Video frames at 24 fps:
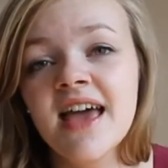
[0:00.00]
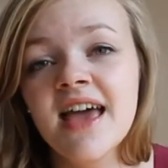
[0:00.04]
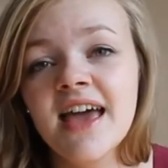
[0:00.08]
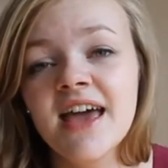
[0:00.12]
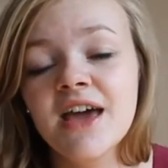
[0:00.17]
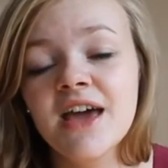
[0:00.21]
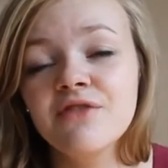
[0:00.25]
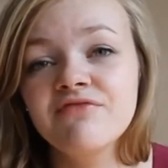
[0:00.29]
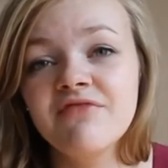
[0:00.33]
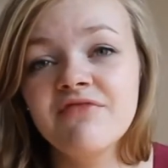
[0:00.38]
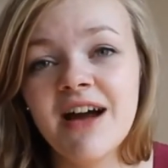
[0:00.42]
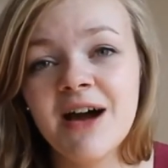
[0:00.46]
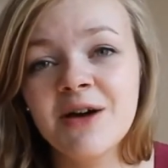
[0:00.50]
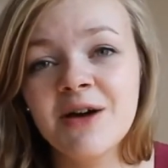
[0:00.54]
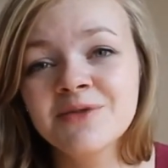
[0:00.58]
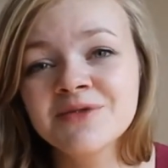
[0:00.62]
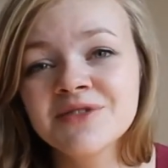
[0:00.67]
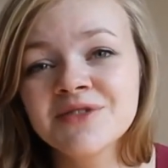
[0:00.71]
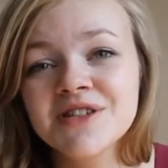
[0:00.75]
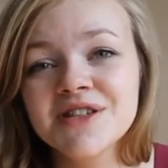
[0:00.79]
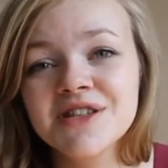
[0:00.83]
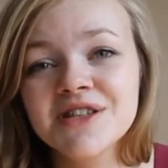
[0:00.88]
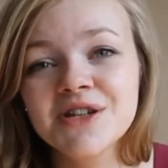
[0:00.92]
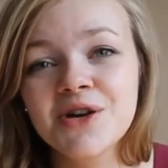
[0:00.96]
It
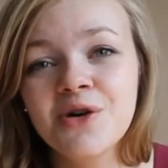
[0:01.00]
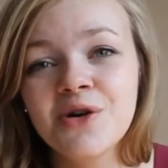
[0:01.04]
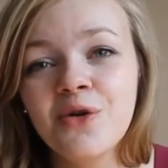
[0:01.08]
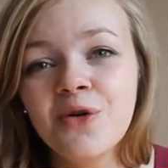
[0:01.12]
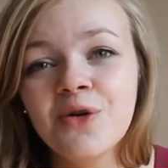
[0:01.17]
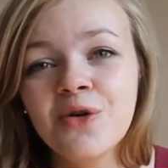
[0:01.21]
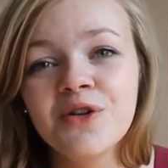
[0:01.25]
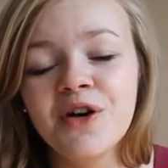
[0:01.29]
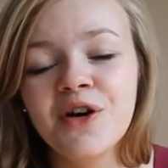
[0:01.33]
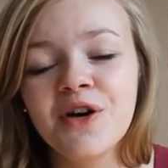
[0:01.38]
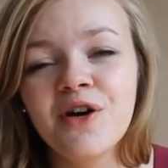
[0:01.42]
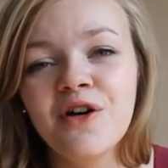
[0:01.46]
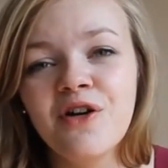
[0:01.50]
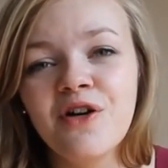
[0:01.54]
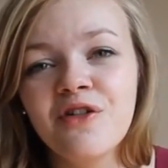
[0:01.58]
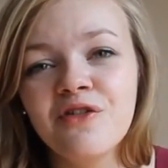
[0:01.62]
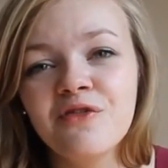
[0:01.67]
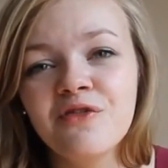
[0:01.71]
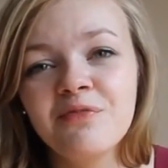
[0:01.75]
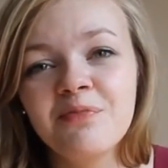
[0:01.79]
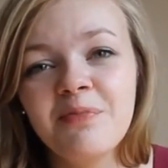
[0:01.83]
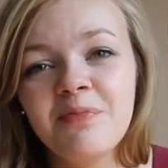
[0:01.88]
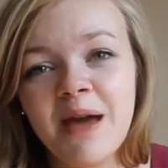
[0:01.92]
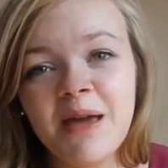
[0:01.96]
rounds the corner
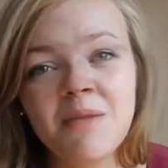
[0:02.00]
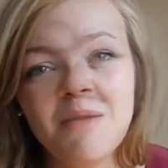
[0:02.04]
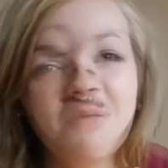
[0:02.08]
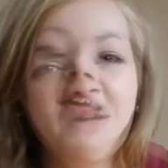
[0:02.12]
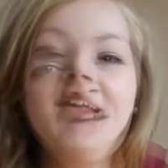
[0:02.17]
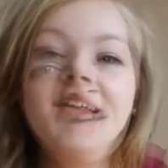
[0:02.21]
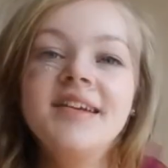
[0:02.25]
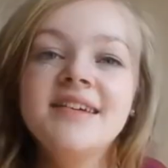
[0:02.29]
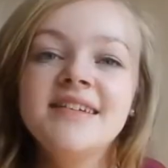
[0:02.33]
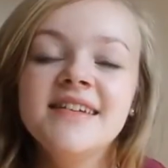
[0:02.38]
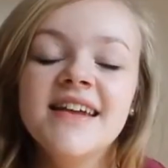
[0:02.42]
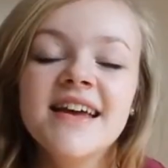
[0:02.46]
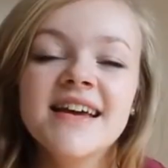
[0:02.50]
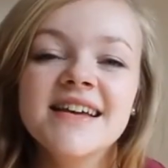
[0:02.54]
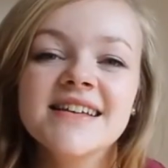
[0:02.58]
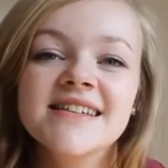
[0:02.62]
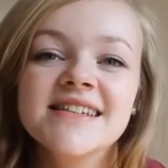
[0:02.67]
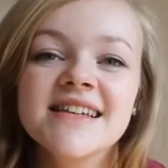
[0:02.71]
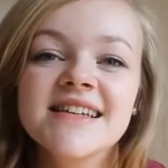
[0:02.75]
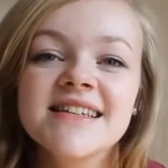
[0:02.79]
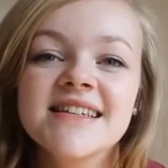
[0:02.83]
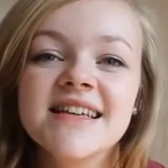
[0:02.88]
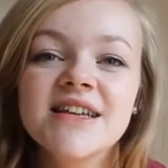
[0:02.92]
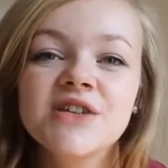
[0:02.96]
of paper. Next
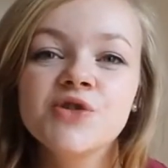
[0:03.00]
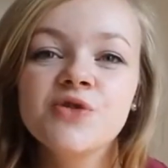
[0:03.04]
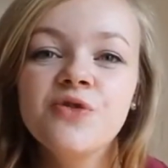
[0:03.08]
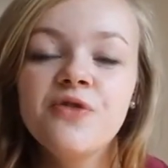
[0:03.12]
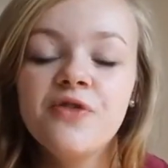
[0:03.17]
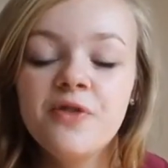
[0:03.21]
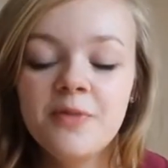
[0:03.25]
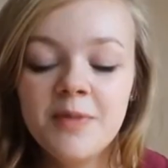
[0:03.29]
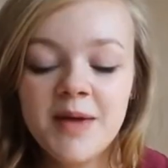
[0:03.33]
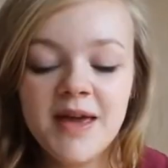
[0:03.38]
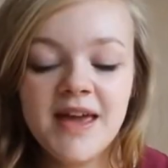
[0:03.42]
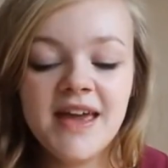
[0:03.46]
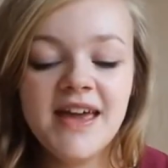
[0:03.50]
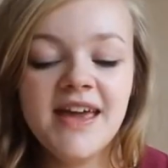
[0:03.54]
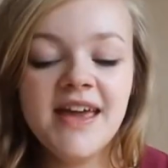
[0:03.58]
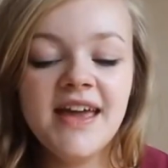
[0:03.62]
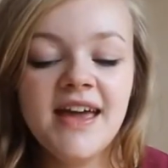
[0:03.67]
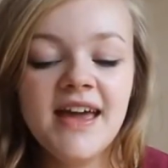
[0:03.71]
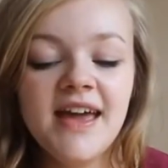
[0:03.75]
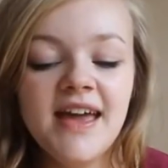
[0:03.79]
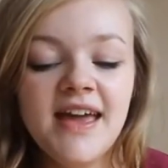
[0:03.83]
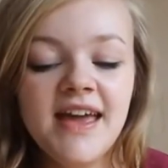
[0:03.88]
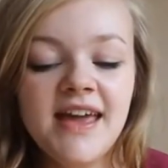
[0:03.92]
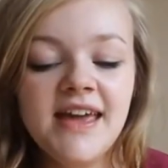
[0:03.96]
essential for
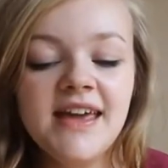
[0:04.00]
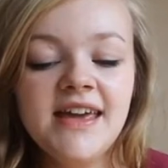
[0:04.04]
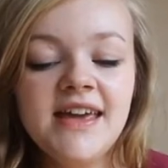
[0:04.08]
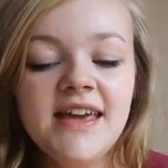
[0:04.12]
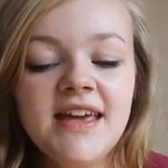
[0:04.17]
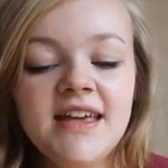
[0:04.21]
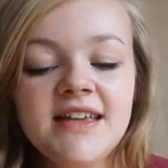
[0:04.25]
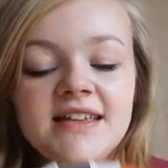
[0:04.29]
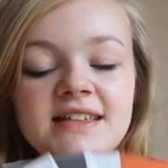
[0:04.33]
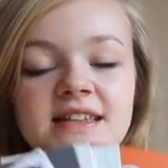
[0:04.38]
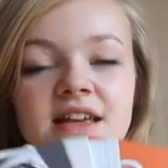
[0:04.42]
me is